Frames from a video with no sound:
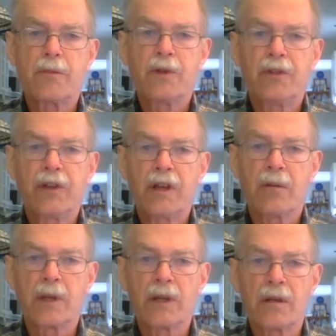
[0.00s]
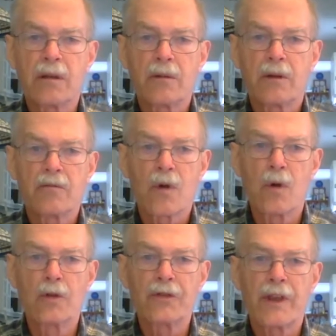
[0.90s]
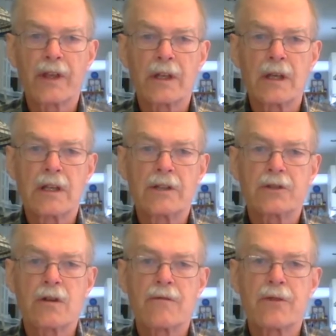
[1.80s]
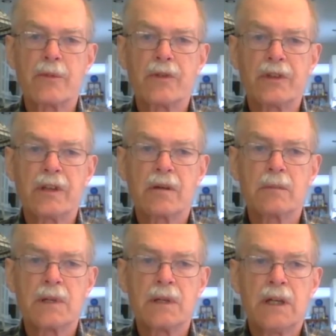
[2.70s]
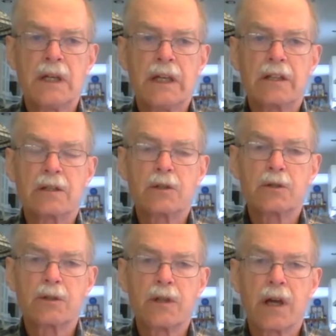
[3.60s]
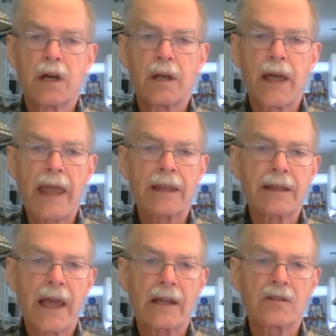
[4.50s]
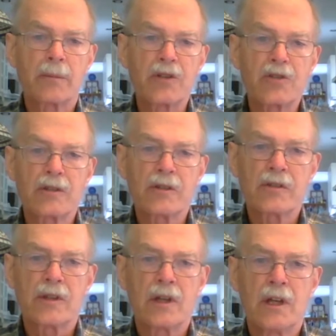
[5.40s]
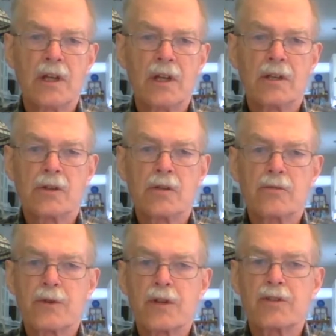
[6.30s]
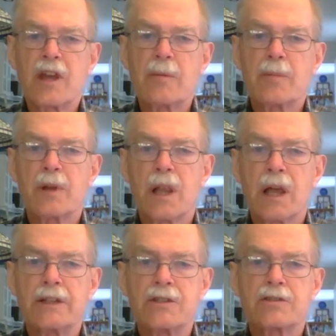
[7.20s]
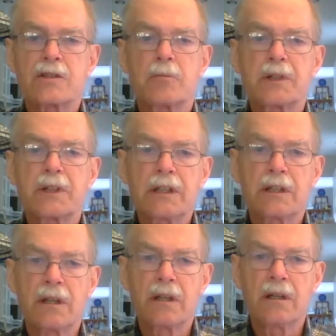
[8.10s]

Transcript: museum, and the roles that serve the museum include handling exhibitions. So for example, I just completed,